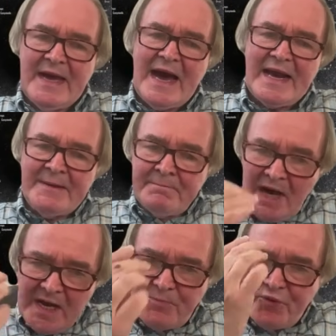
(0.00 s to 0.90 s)
And in
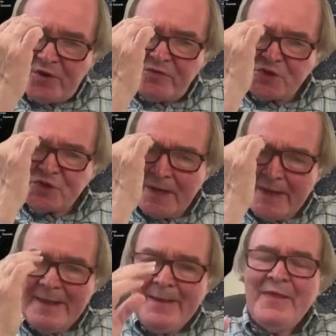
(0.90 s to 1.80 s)
my approach,
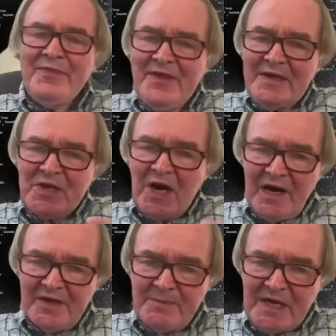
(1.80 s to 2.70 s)
this
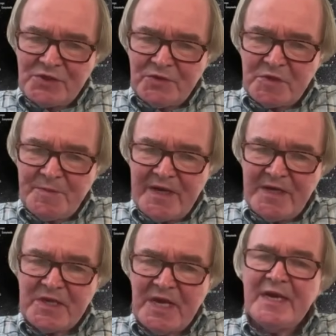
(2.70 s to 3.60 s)
higher dimensional
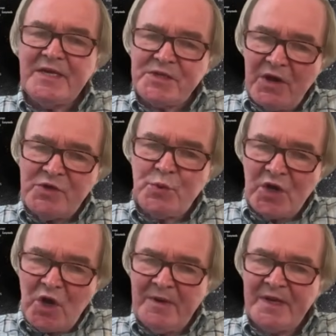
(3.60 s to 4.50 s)
space is going to
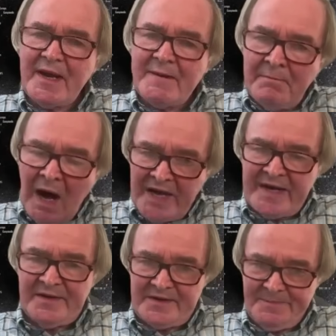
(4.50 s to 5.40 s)
accommodate
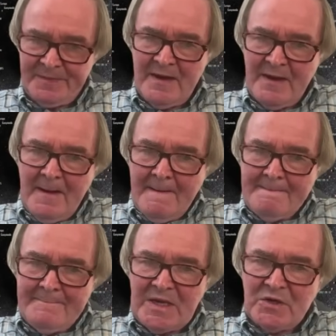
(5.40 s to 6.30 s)
mind,
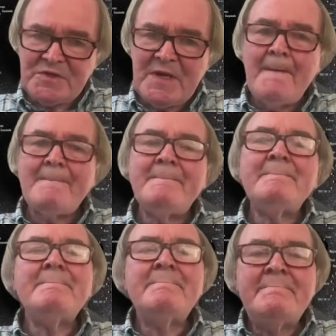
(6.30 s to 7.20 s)
because
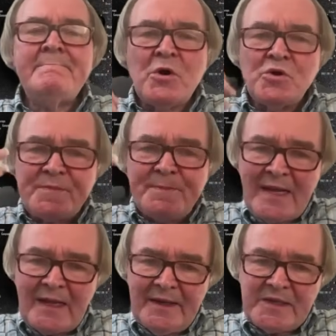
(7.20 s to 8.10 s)
most
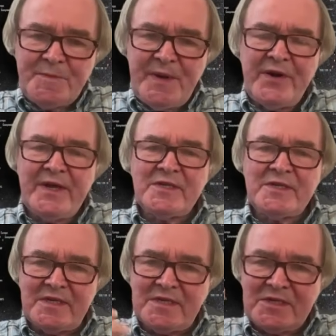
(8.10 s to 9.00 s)
mental
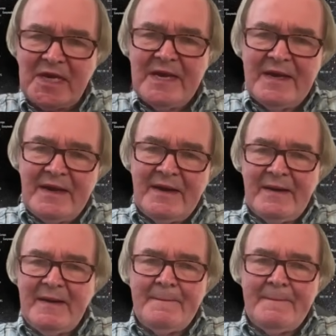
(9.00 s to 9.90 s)
experiences,
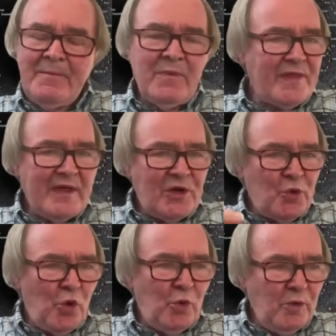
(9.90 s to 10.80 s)
whether they're
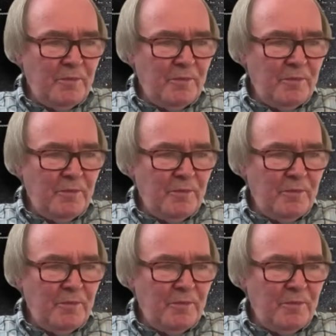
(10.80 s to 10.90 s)
normal,